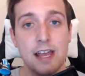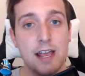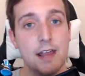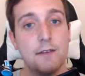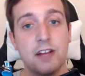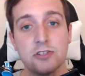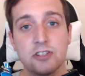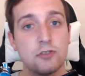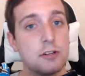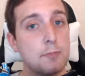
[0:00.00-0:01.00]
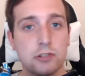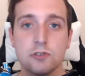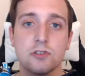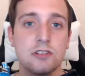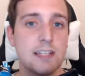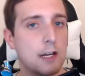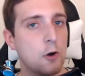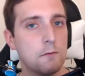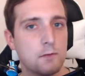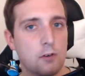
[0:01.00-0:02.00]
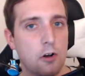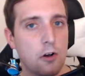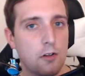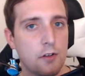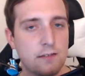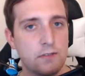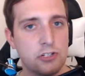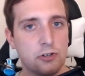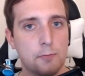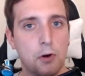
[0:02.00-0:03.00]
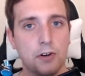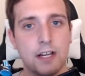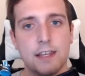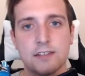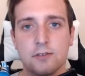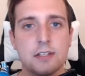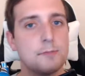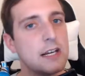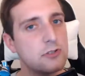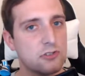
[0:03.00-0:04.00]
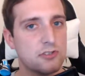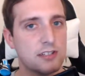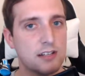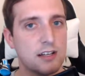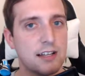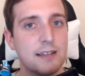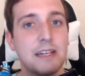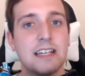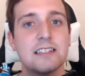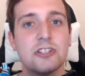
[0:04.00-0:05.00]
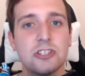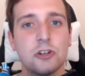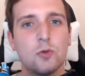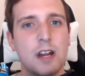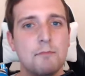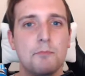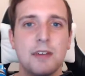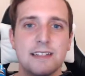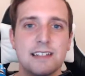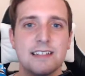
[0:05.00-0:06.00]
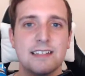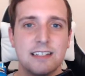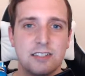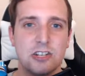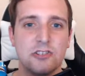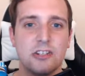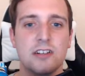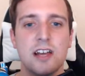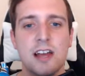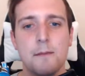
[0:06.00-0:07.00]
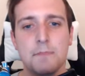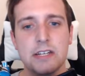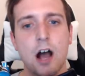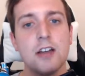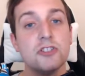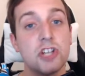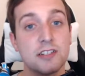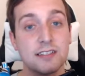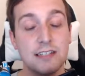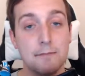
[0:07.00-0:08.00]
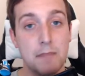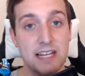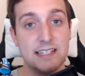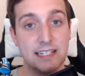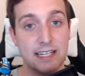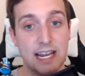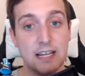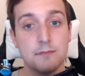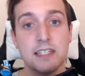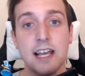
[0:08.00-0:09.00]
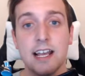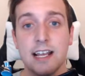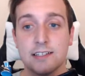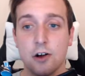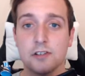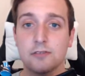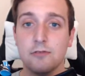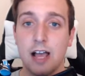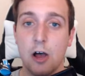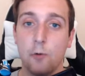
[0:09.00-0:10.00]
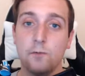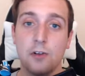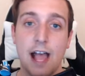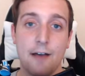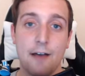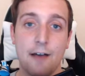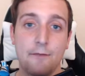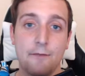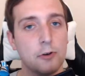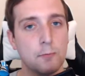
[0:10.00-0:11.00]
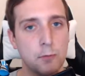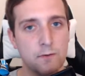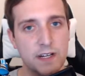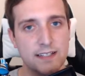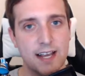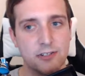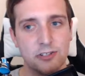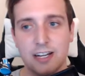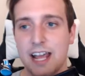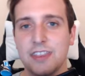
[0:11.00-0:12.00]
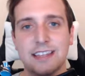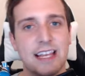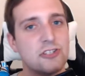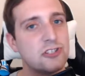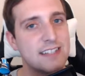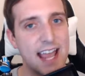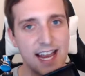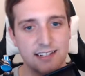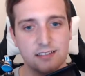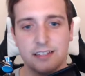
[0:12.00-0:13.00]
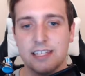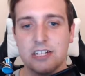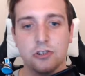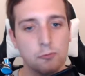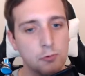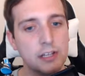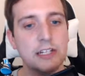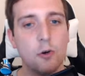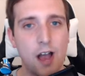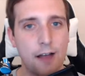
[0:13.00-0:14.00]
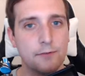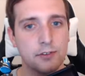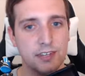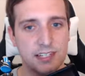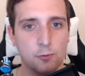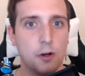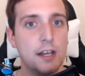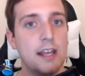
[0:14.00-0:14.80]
eventually Sony Pictures could take over all that divisional part. And then Sony's Pictures, I mean, it's just a great business decision beyond just the amazing games. It's also a helpful avenue in their movie sector, and I think that's just excellent. They should really go after this one